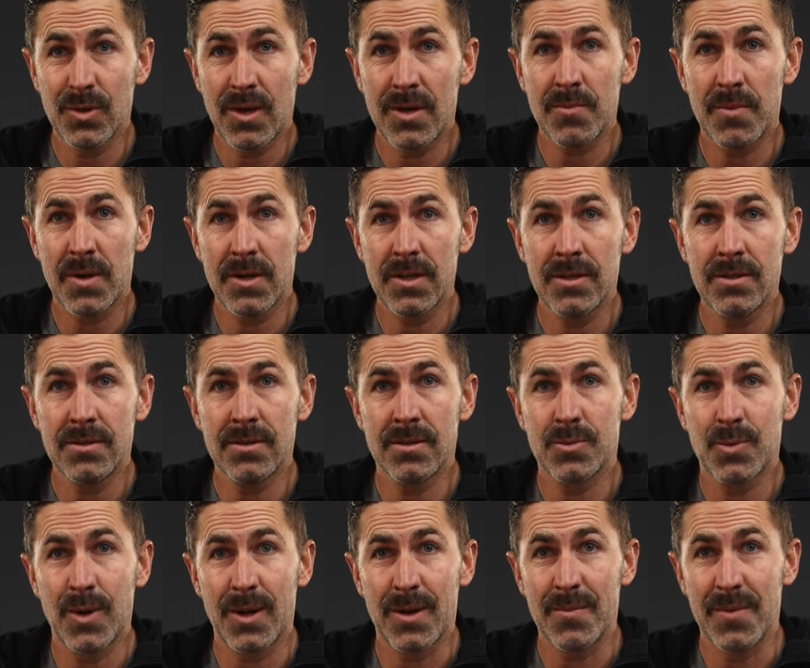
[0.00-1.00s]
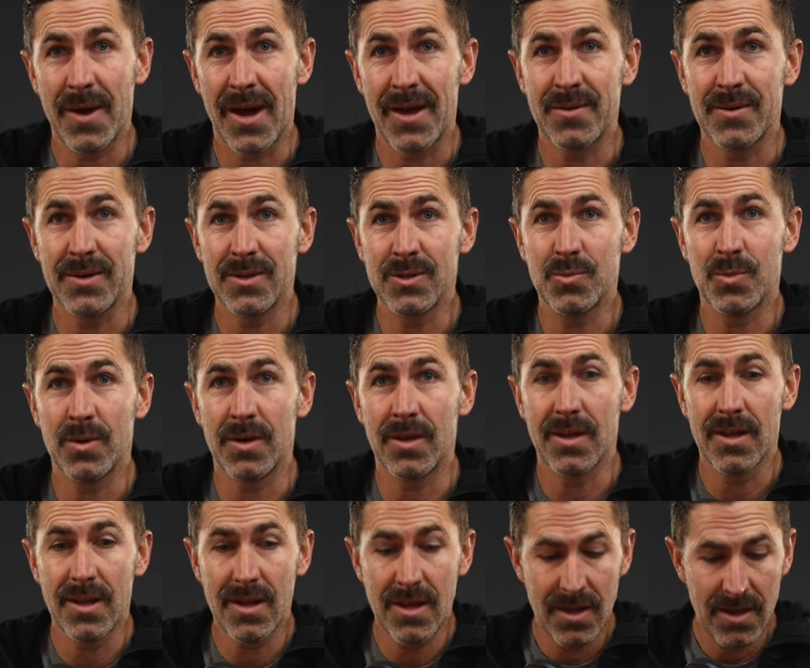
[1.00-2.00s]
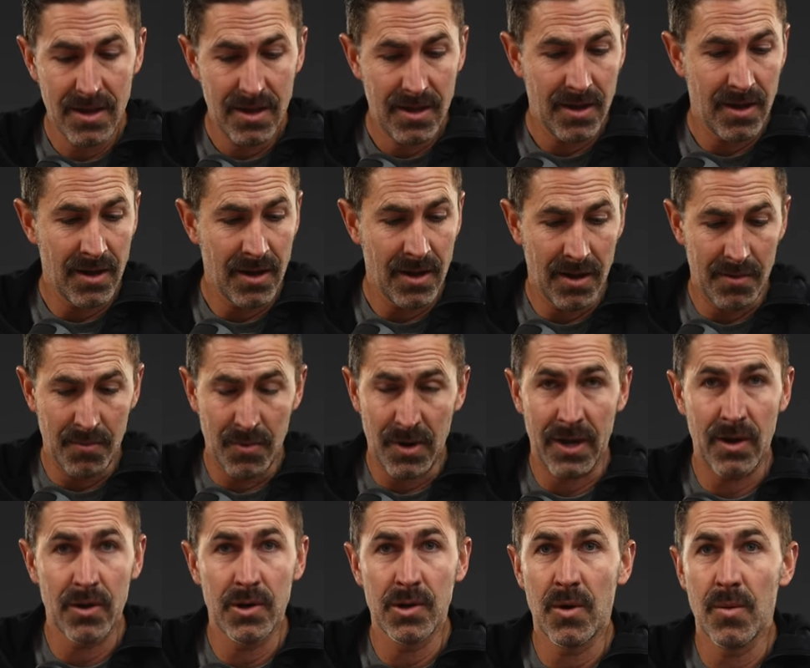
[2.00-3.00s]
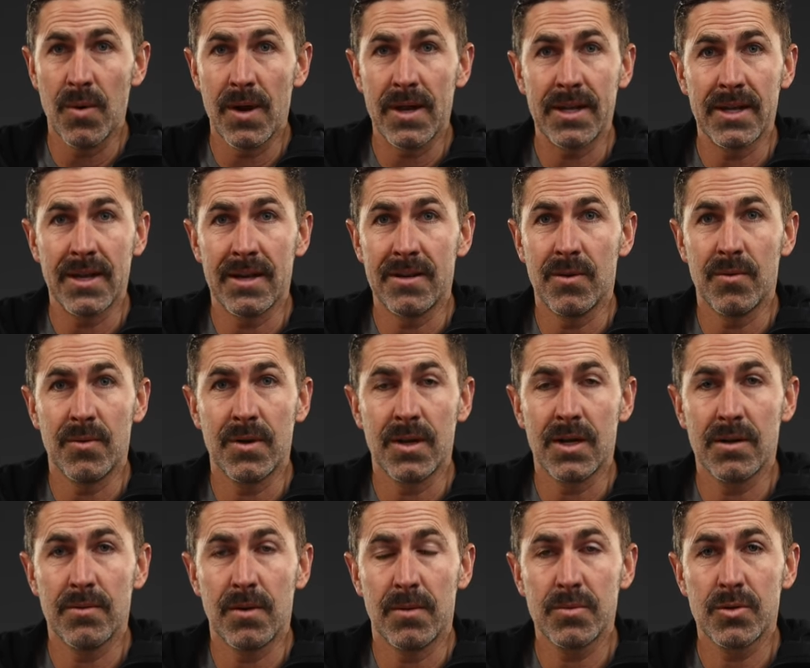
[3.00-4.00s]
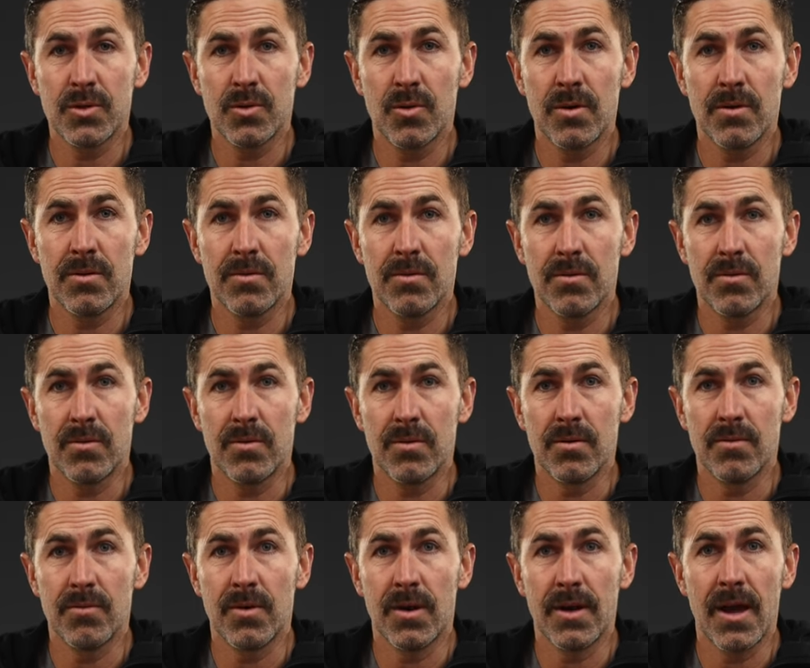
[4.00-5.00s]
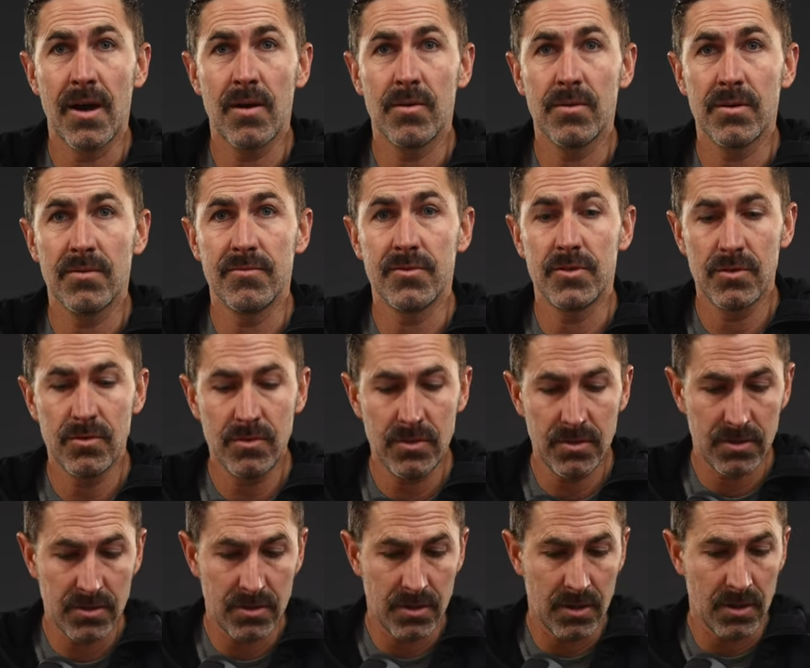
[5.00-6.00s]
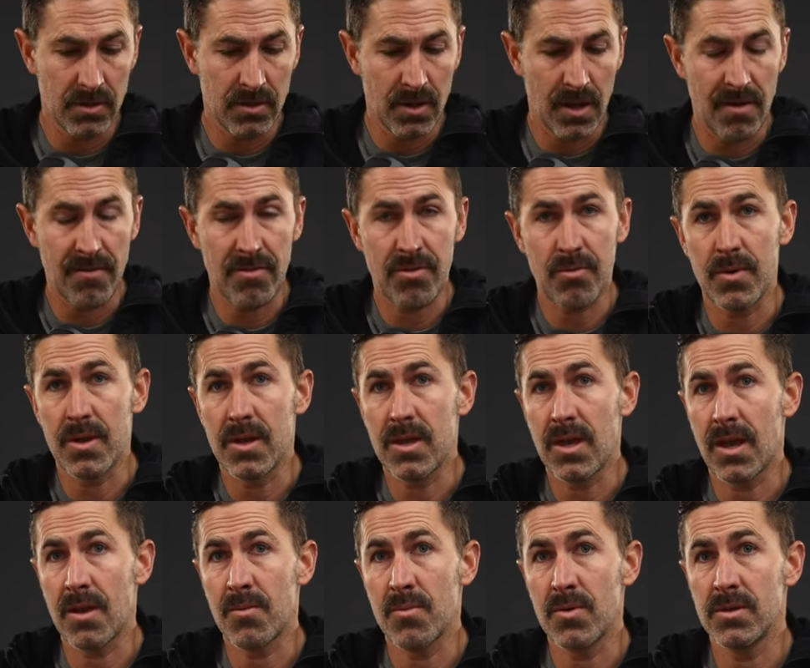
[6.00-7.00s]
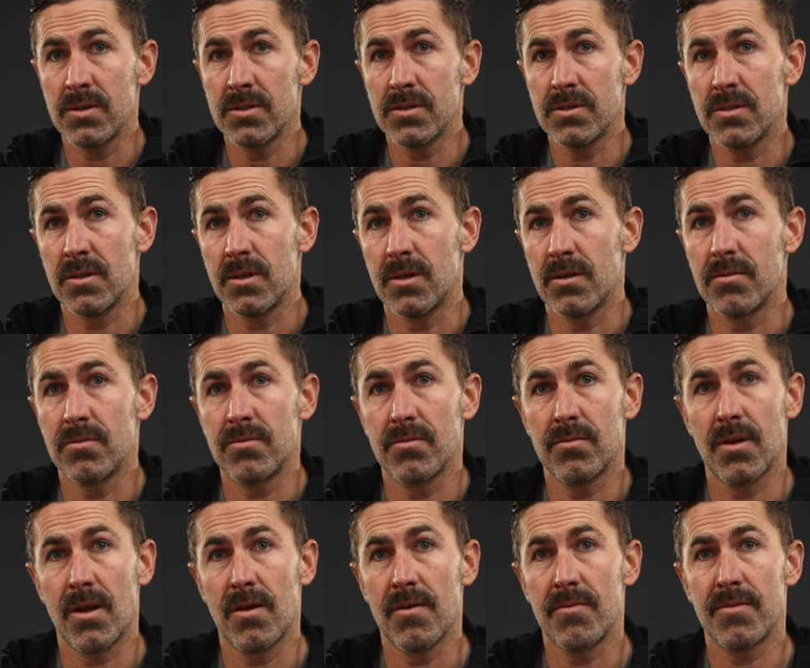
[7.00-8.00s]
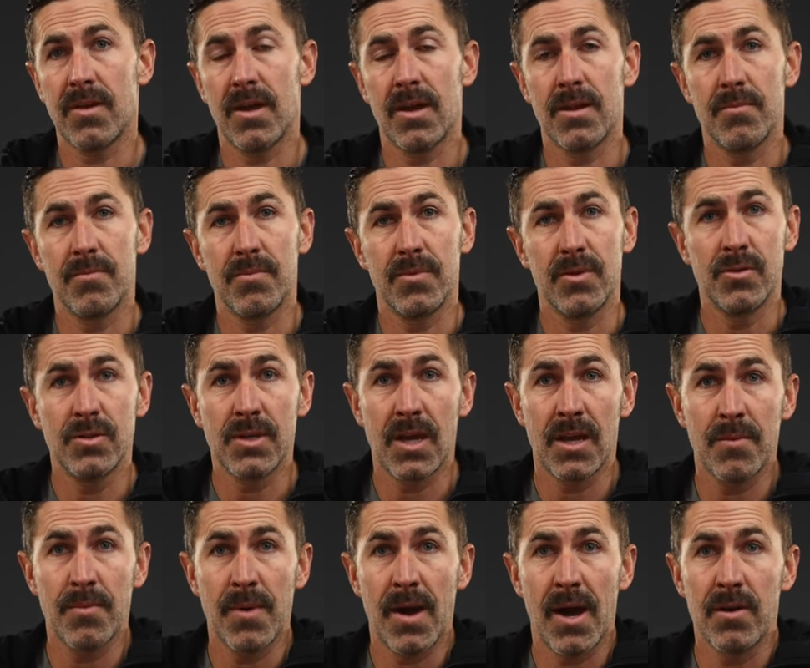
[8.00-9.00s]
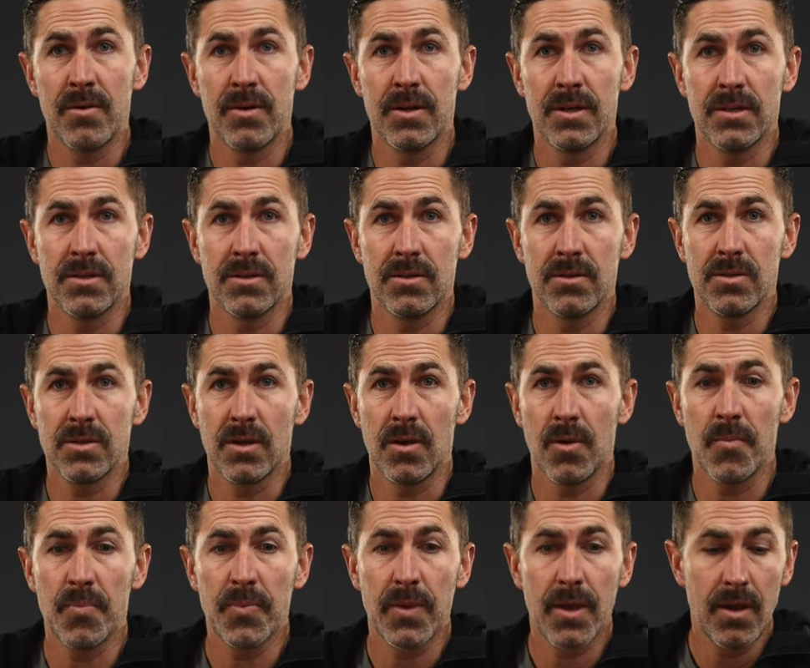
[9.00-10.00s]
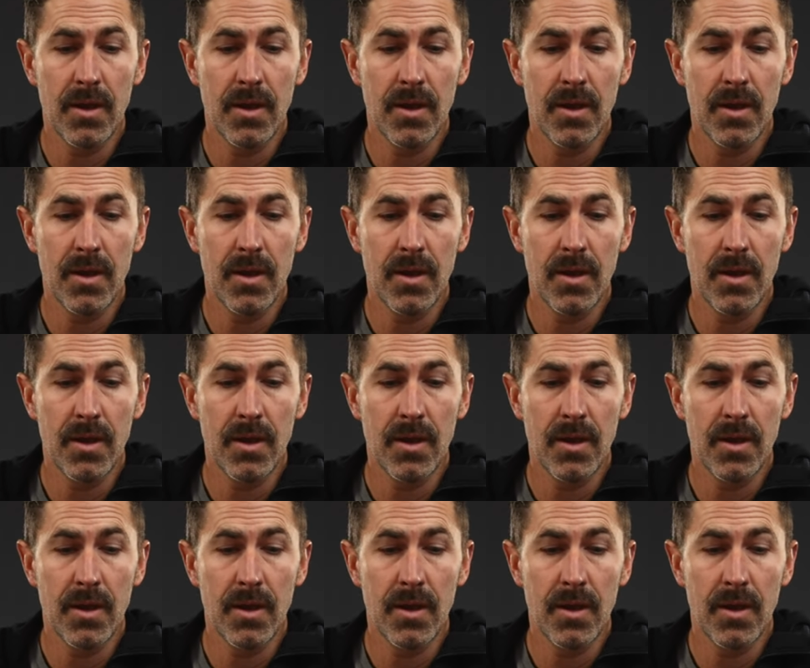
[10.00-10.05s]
a lot of money to spend on batteries, but when I go to a wedding, I don't want to come up short or run out of juice. And I have three cameras that use Canon batteries. And so,